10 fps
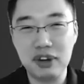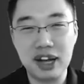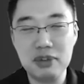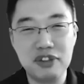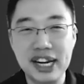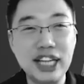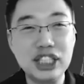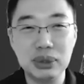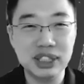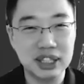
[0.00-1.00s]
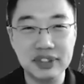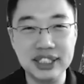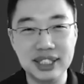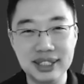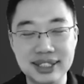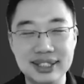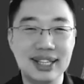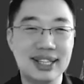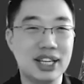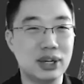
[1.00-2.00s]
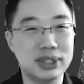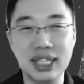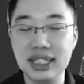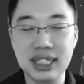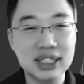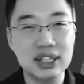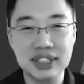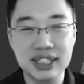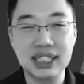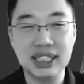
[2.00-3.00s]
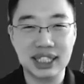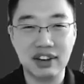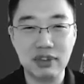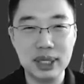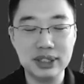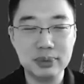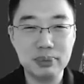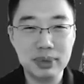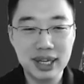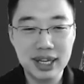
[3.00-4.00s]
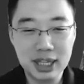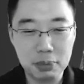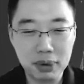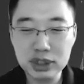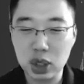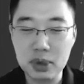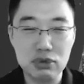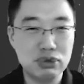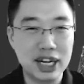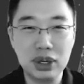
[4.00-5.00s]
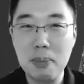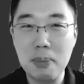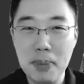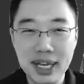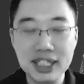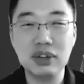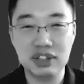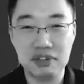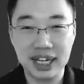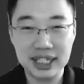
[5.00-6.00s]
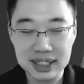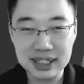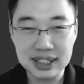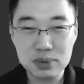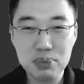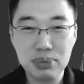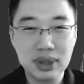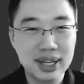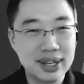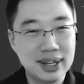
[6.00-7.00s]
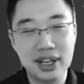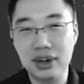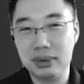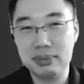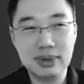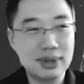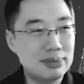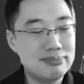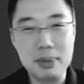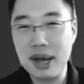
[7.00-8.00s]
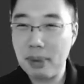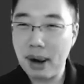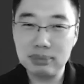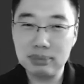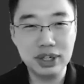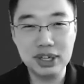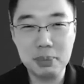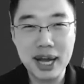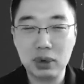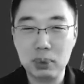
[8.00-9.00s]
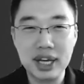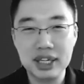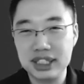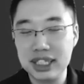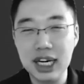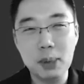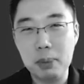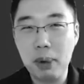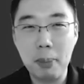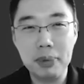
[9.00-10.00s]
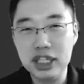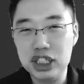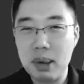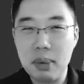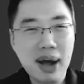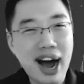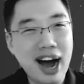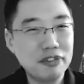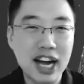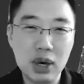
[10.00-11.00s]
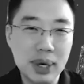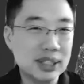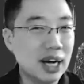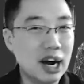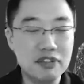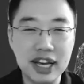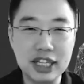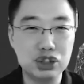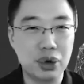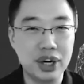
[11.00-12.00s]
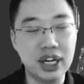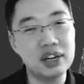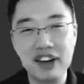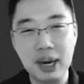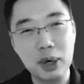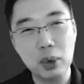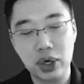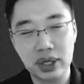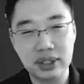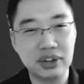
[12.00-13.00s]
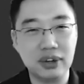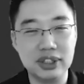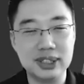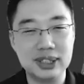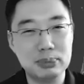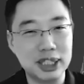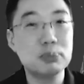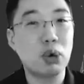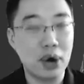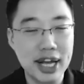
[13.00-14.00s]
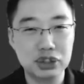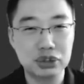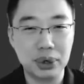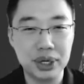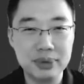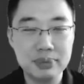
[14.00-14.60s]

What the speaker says: financial services, citizen services as a government, the product could be running on millions of devices, maybe about, depending on whether it's an urban population, maybe half iOS, half Android. In the developing world, of course, much more Android.